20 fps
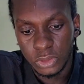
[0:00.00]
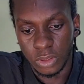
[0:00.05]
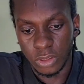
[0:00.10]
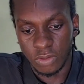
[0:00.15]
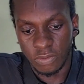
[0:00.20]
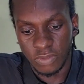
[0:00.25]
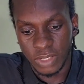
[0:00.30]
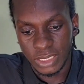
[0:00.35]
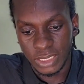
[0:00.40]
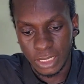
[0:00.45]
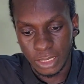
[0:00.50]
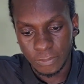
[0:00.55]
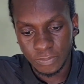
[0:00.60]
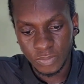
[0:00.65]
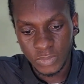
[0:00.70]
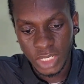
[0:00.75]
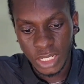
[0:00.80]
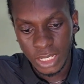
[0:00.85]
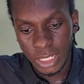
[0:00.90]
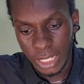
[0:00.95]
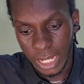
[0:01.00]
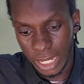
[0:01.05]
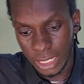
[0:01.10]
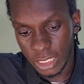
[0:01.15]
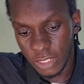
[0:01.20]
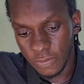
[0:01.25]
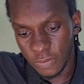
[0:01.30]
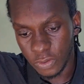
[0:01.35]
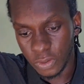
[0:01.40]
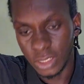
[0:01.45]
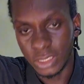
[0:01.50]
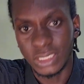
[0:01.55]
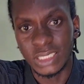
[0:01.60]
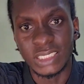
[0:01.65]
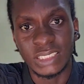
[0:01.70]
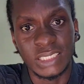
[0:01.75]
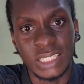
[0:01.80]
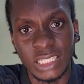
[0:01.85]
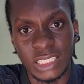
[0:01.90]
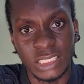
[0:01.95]
converter. And if you notice,
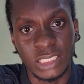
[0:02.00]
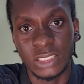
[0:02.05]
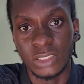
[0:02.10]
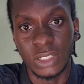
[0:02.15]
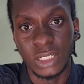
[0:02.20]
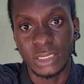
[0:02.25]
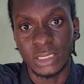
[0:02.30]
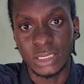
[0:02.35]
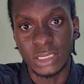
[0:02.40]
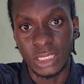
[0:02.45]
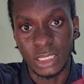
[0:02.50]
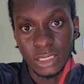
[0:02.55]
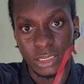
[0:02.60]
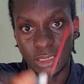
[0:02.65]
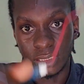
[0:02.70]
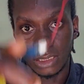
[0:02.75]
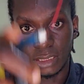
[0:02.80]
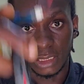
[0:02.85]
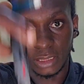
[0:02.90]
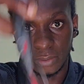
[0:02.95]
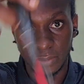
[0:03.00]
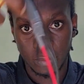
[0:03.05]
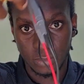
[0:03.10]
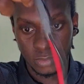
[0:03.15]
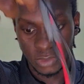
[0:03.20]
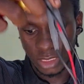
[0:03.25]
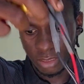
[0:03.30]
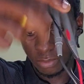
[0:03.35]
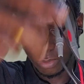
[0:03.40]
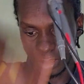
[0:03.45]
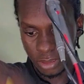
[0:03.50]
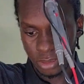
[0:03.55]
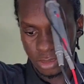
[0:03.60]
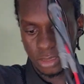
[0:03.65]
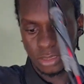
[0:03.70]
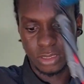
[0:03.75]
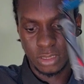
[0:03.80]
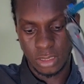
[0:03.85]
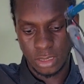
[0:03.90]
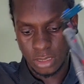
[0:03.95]
there is nothing else here.
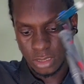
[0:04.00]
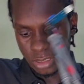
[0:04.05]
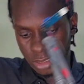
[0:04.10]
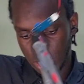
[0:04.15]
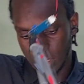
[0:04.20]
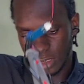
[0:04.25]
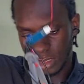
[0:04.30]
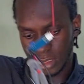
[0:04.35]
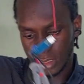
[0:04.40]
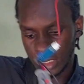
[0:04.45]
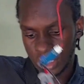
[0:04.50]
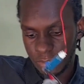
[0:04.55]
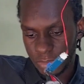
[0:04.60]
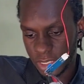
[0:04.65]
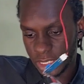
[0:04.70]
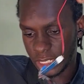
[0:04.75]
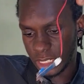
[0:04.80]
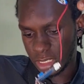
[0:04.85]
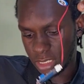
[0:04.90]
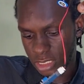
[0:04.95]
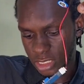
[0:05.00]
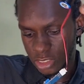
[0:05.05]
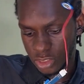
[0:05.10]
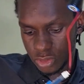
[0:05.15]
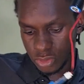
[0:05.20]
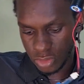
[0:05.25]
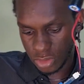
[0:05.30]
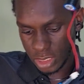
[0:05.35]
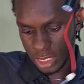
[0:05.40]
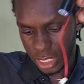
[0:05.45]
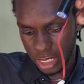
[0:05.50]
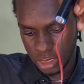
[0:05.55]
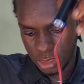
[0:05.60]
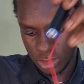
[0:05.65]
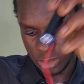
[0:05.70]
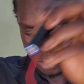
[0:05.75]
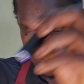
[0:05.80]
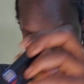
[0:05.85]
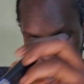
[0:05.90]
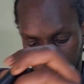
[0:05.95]
Let me get these 2 guys
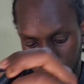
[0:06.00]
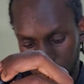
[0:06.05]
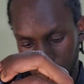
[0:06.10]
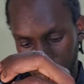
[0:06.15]
on.